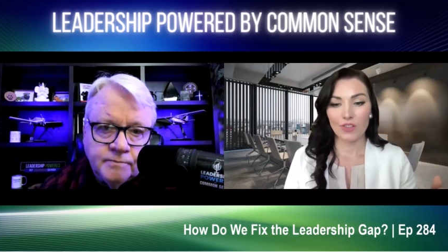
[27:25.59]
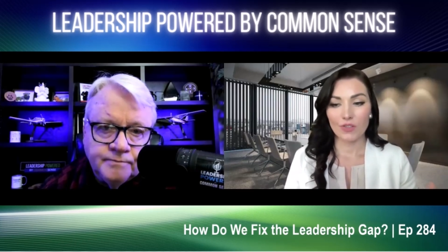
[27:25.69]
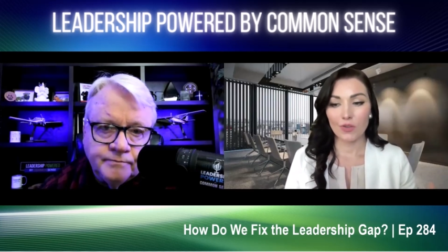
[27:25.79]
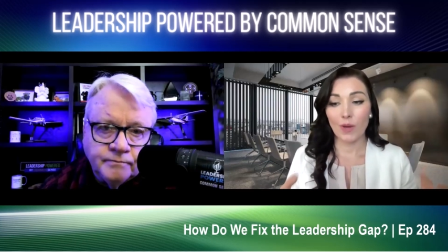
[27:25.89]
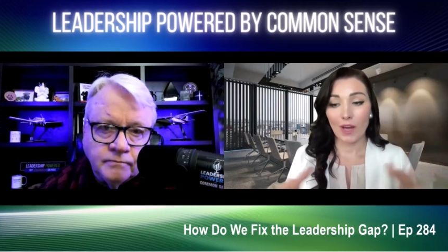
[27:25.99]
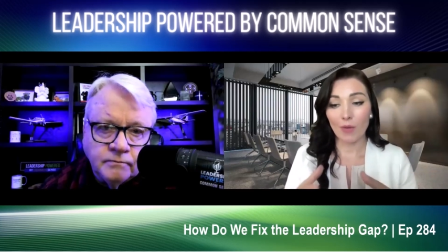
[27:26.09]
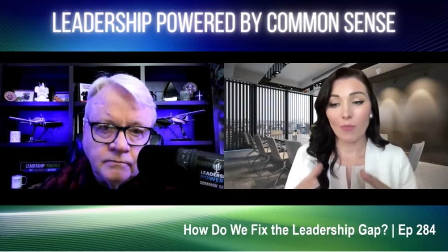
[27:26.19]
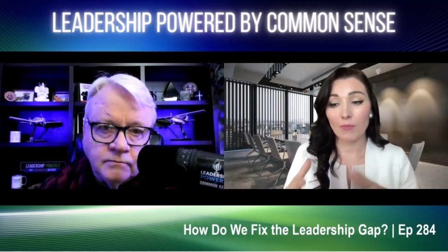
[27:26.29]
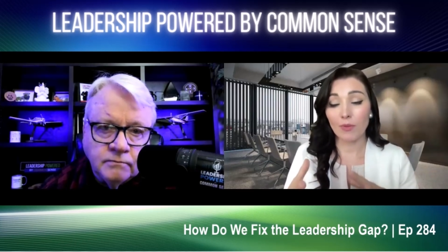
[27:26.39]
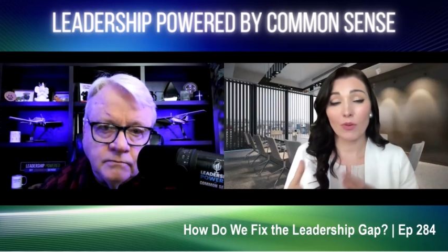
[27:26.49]
Speaker 1: to help
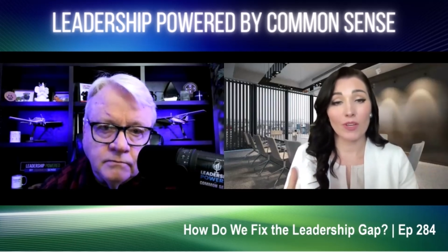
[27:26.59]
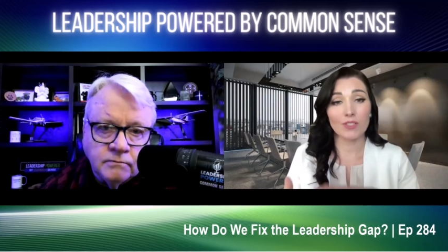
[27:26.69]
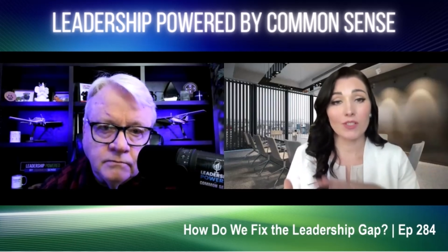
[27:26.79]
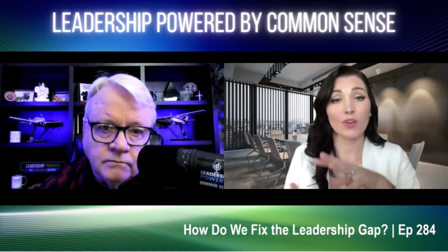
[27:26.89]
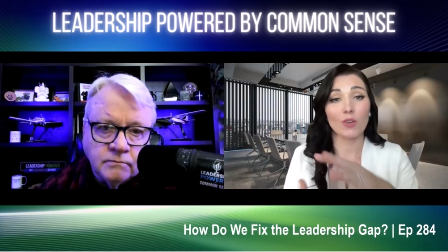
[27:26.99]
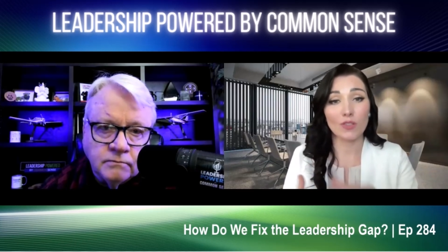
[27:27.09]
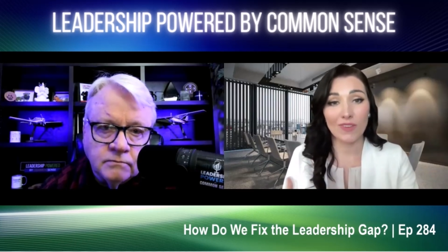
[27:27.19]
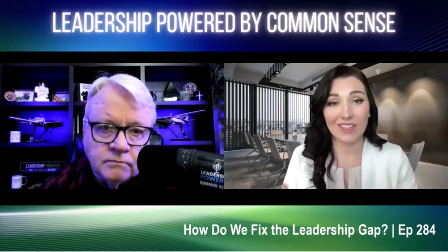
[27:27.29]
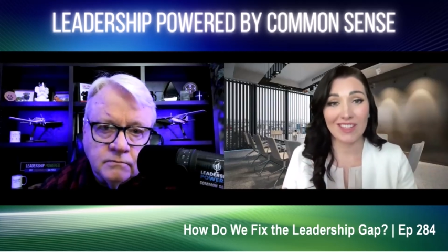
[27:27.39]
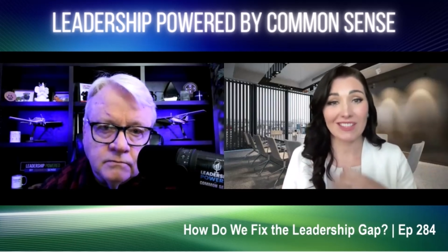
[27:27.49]
employees to
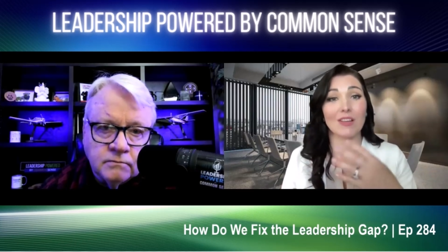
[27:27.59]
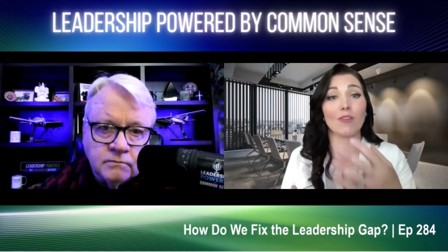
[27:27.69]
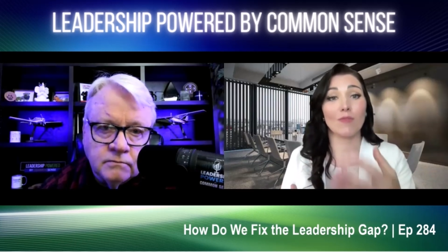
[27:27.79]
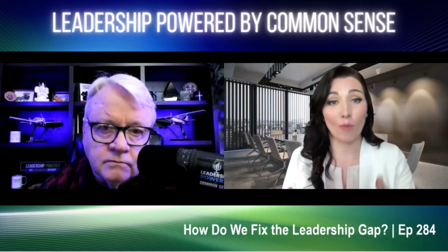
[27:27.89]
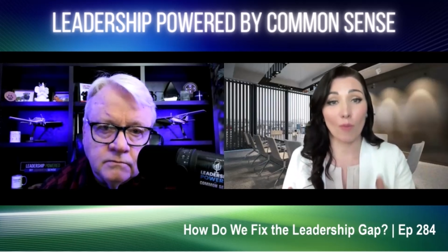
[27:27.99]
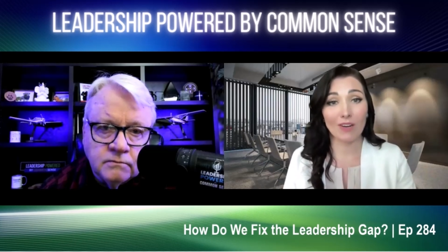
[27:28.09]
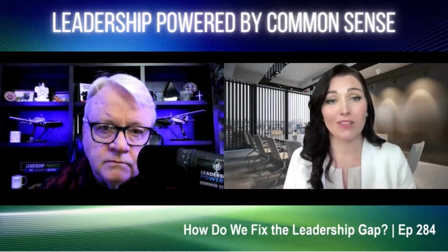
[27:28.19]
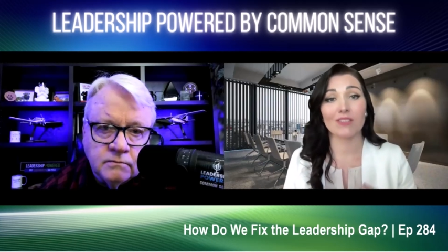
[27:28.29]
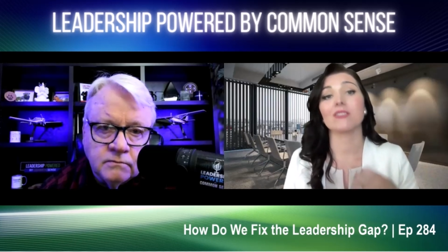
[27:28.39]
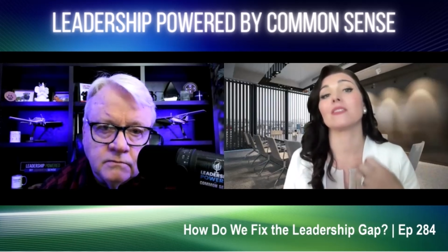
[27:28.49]
cultivate that
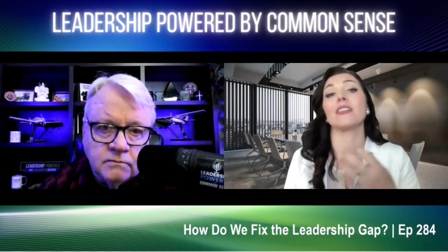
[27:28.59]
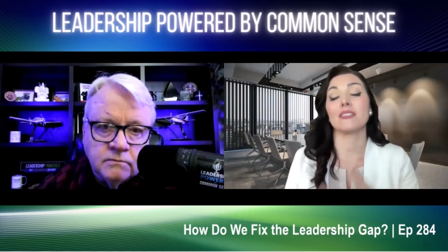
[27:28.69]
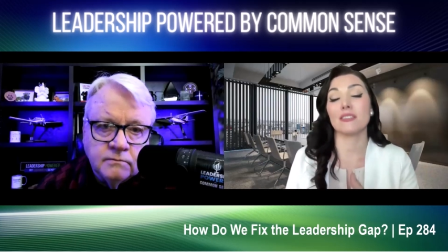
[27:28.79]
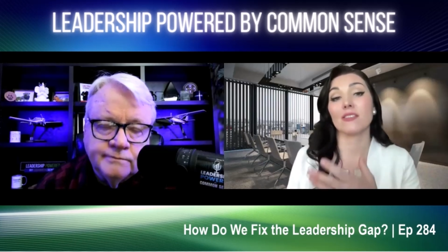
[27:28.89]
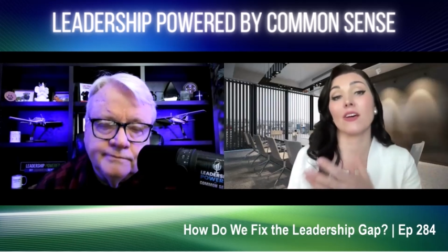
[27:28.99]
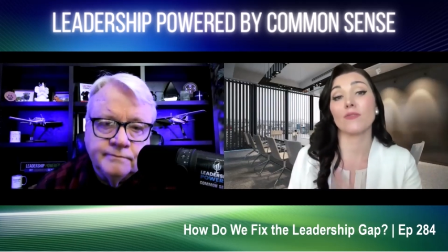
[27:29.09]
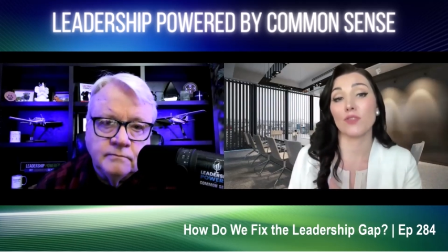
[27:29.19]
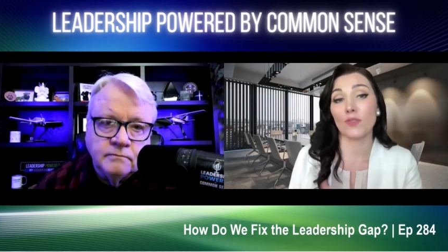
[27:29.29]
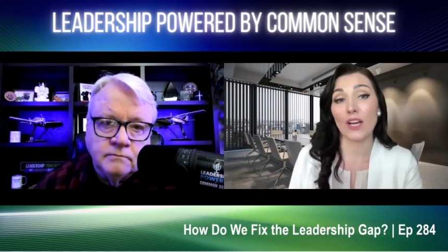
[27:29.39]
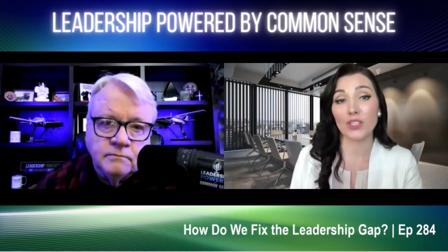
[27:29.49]
self-awareness that leads to
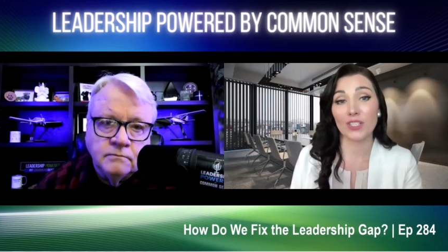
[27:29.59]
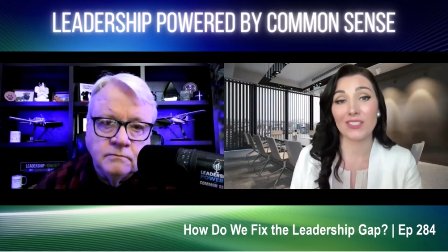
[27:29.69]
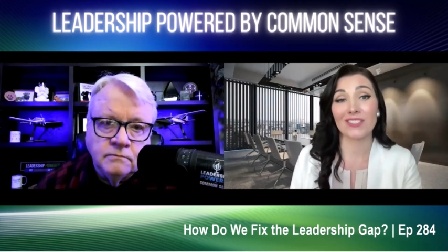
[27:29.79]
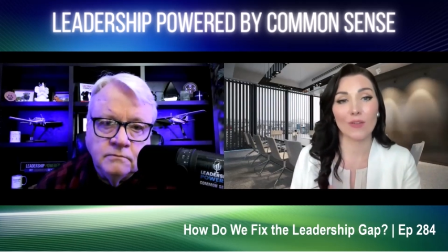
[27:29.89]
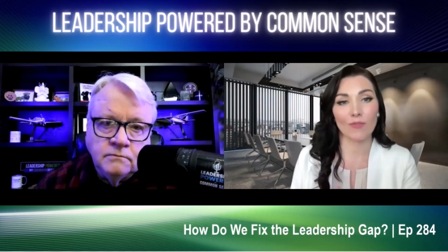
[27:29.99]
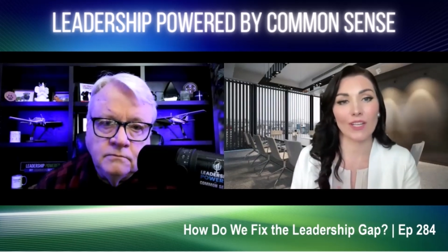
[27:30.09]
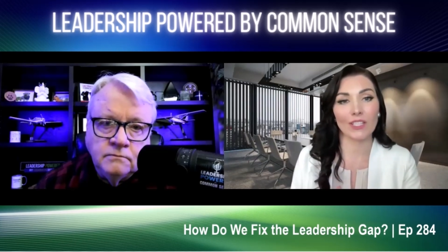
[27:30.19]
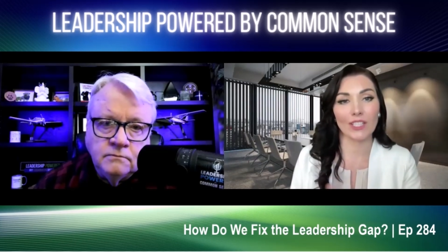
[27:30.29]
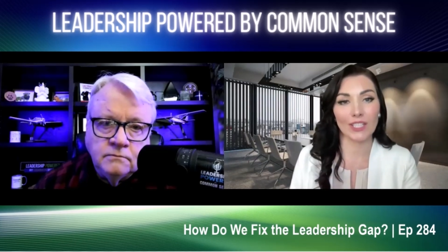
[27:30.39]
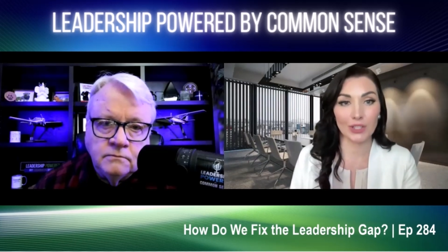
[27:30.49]
self-direction and
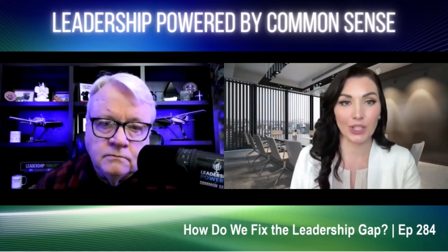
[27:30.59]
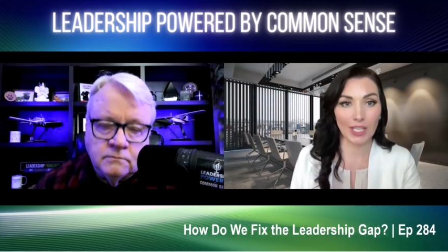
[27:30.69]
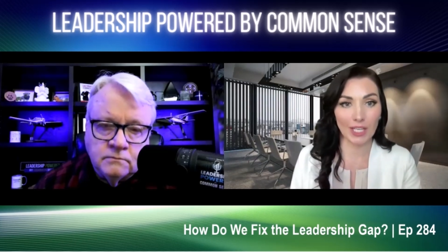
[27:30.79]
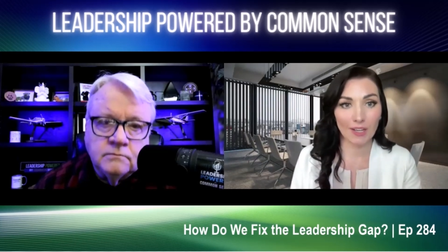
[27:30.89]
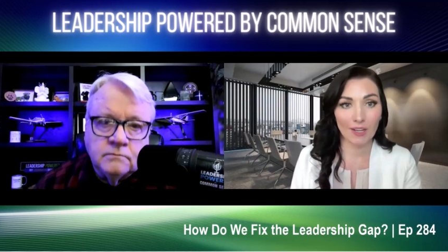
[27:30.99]
self-regulation